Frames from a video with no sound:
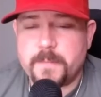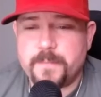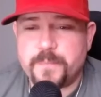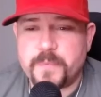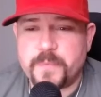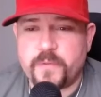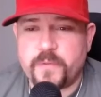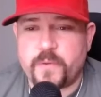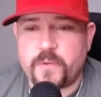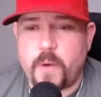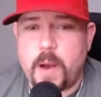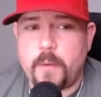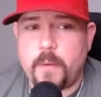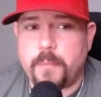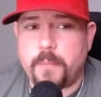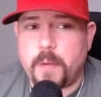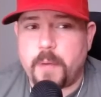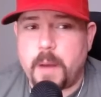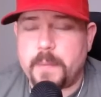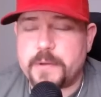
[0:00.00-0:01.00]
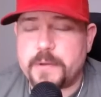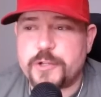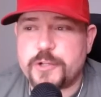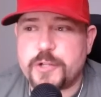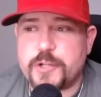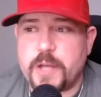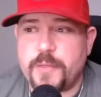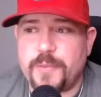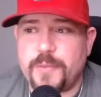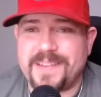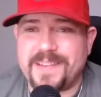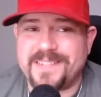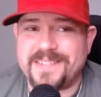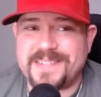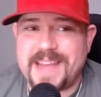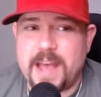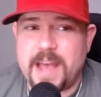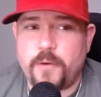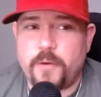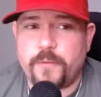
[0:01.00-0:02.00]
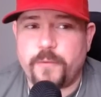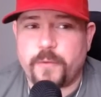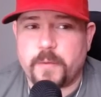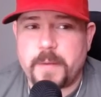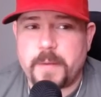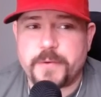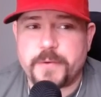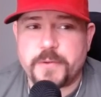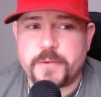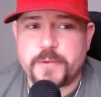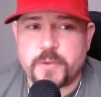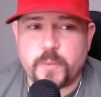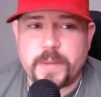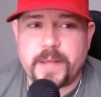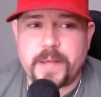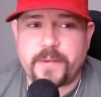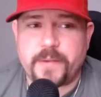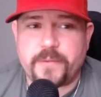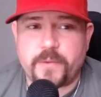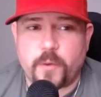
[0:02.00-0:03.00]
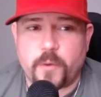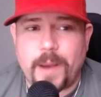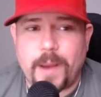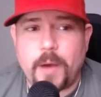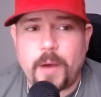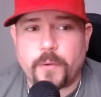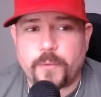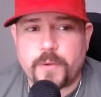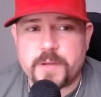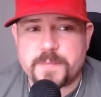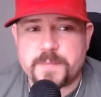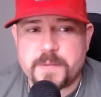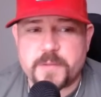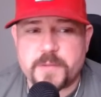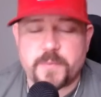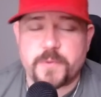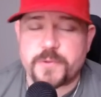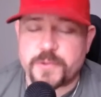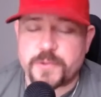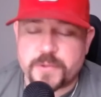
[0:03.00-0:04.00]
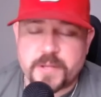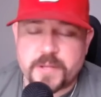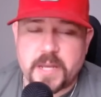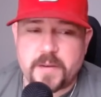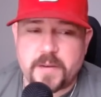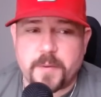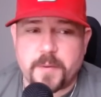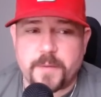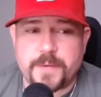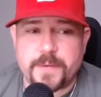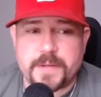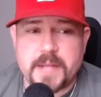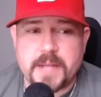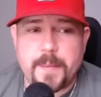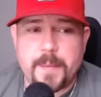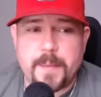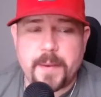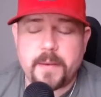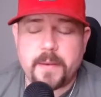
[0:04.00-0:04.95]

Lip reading: So I will probably shut things down for about 2 weeks around Christmas, which is kind of perfect timing.